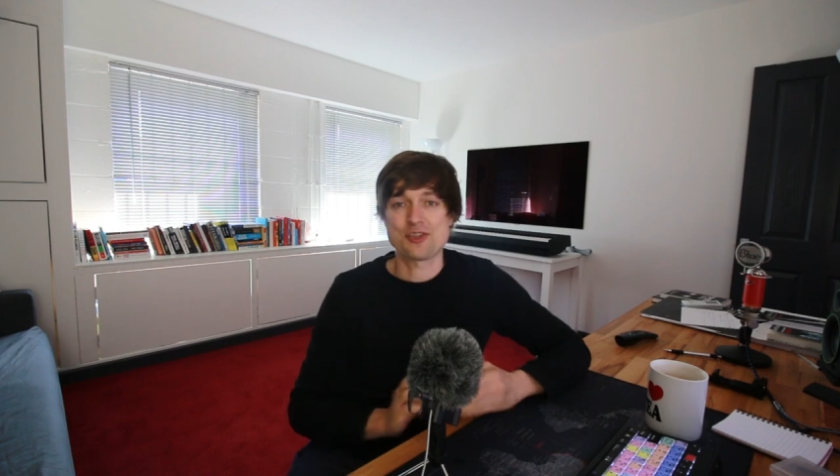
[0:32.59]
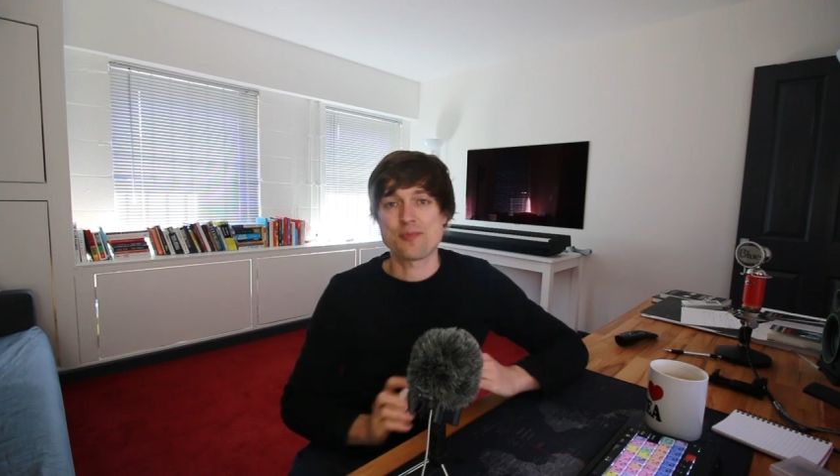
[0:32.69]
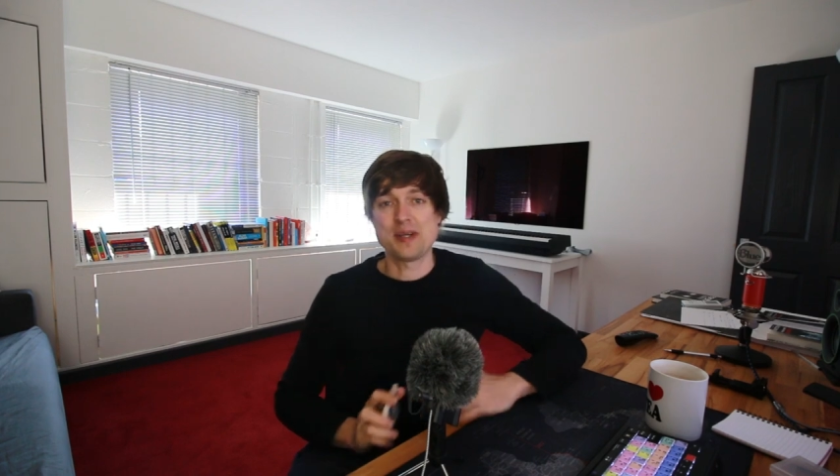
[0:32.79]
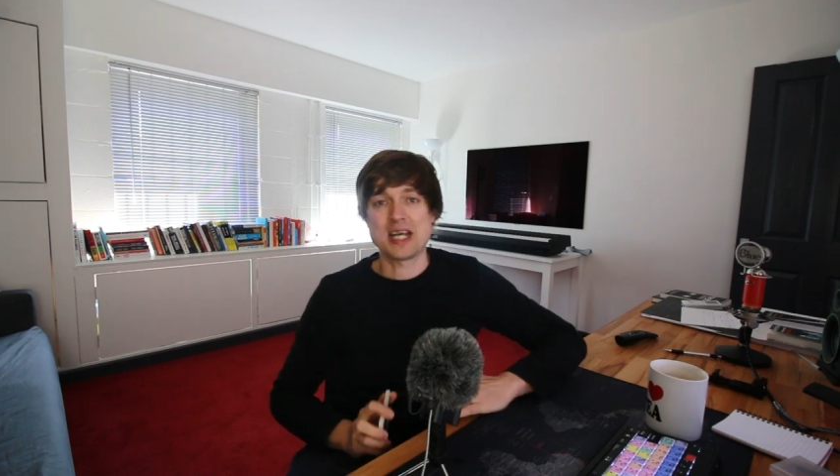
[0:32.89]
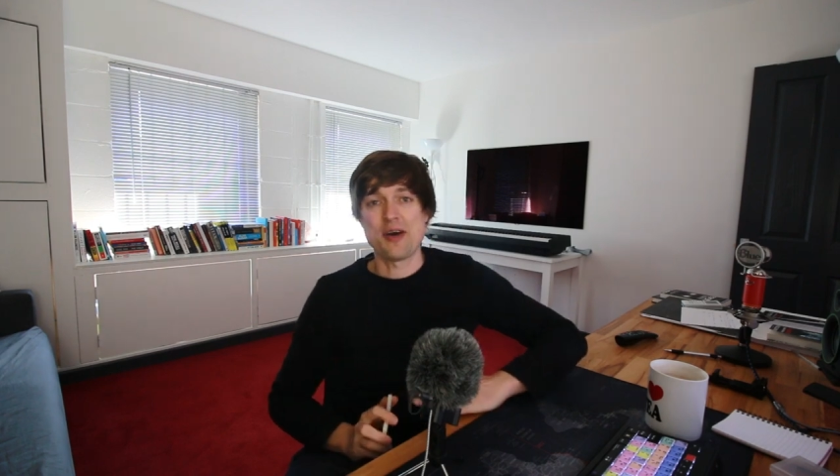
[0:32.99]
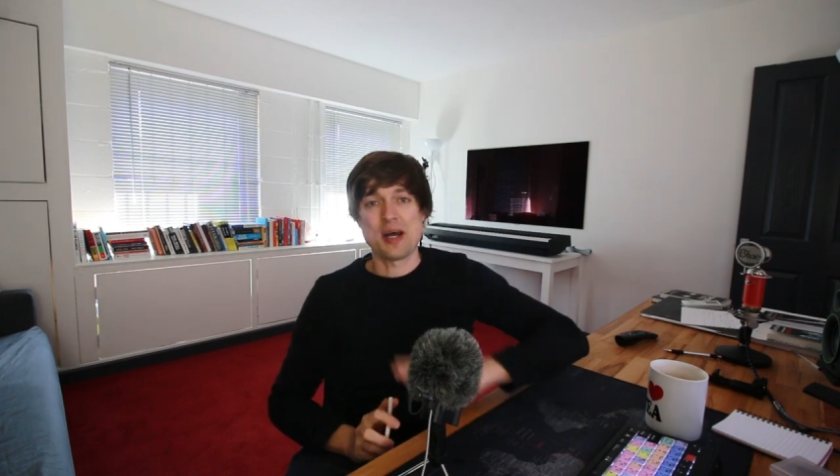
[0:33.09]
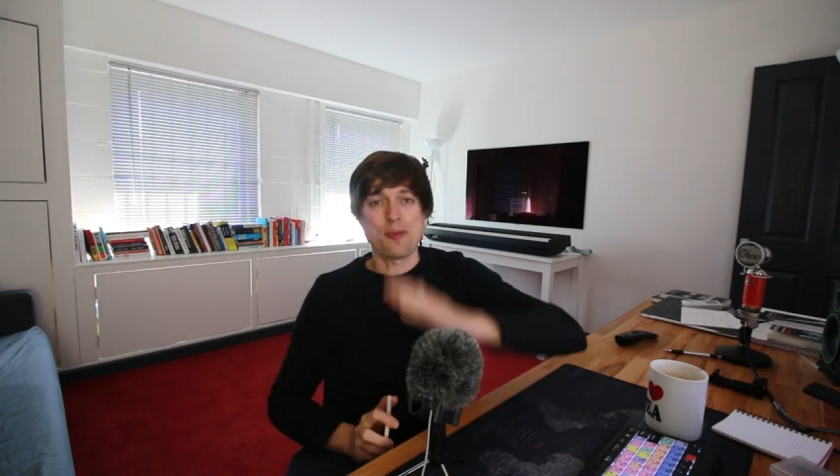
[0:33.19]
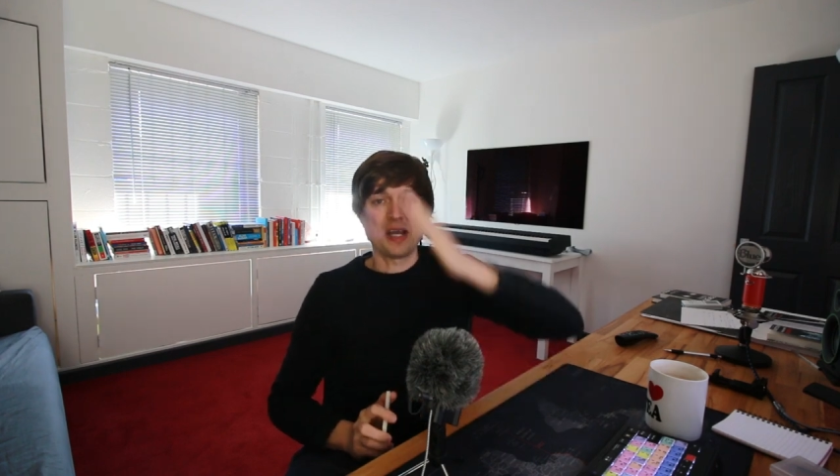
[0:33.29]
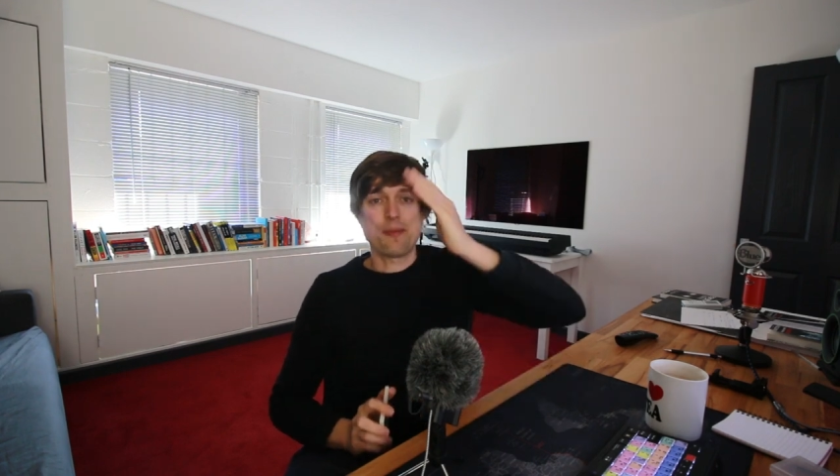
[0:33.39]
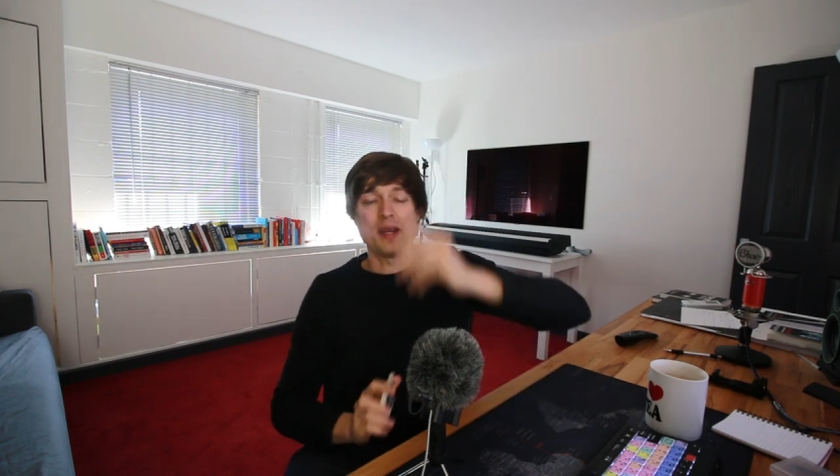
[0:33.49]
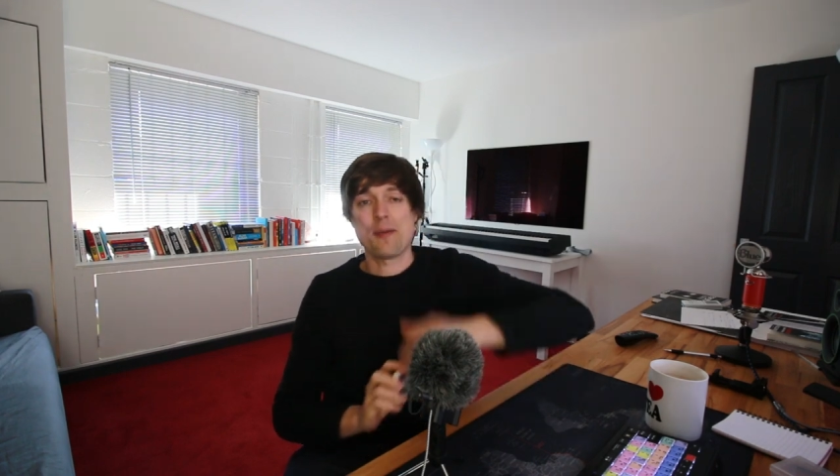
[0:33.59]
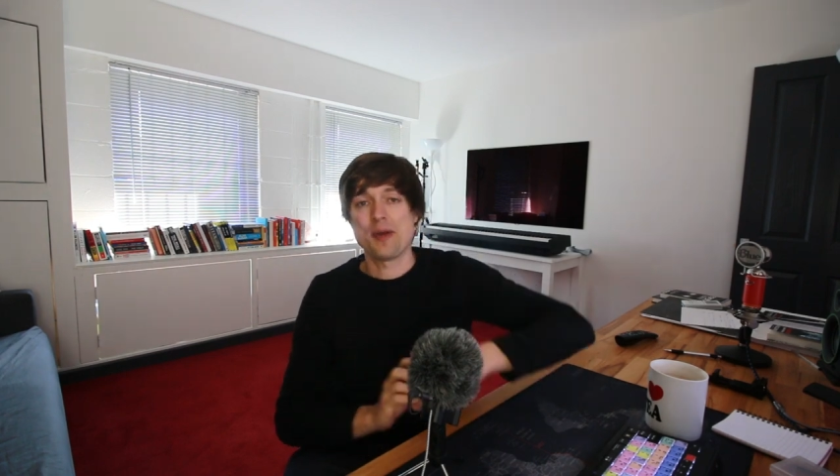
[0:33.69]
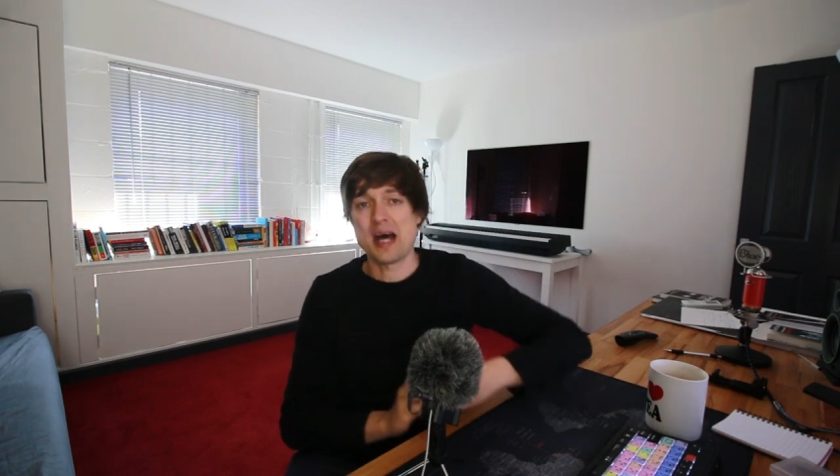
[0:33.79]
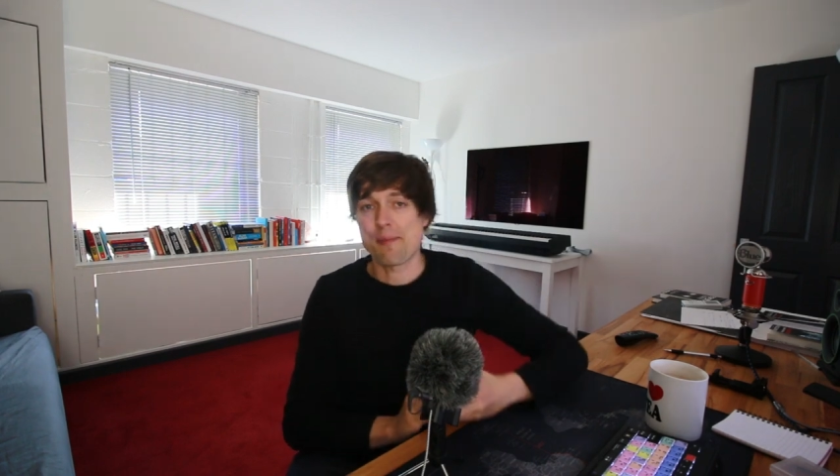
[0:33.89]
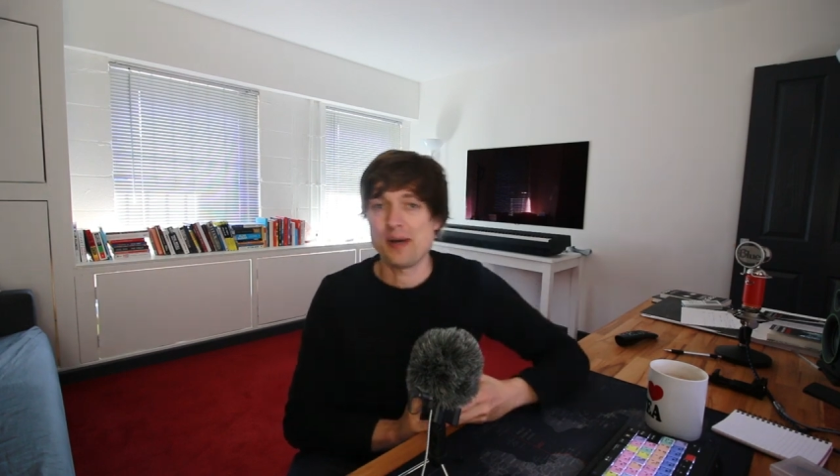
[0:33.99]
just been going up and up and up
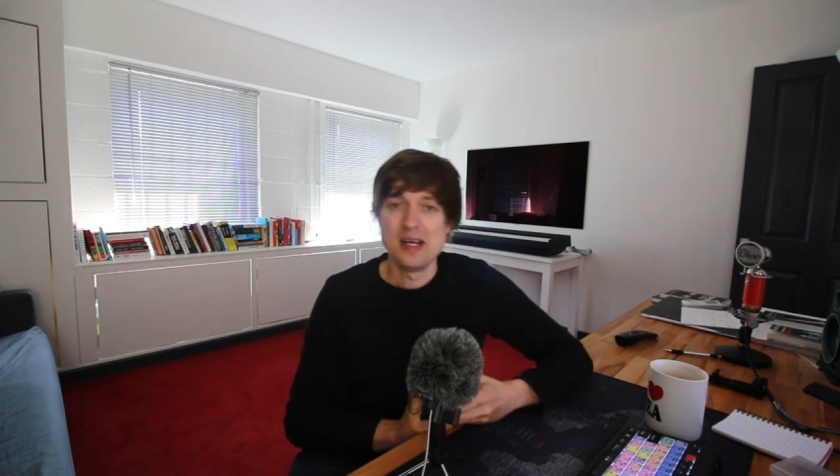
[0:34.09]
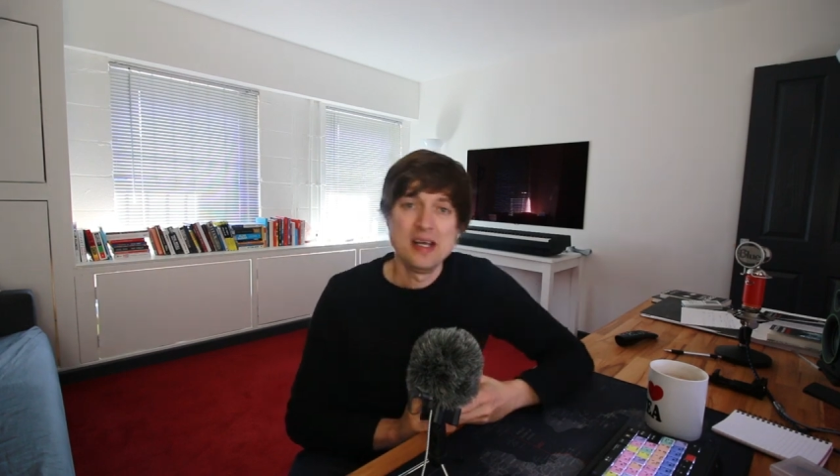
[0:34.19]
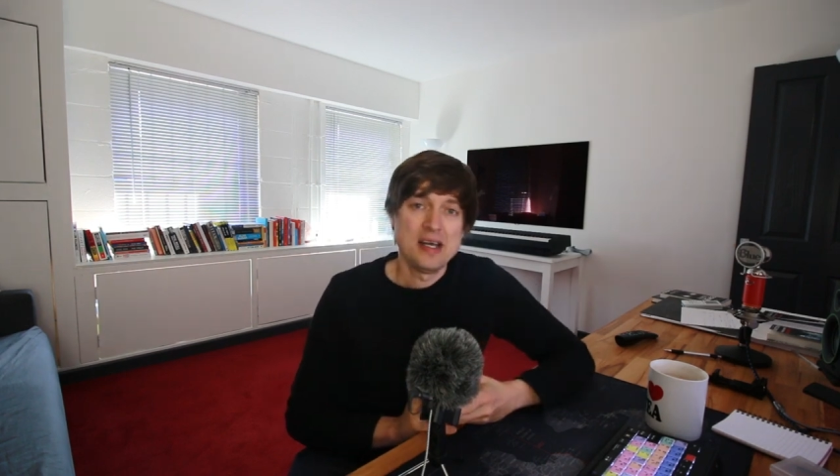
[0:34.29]
and up.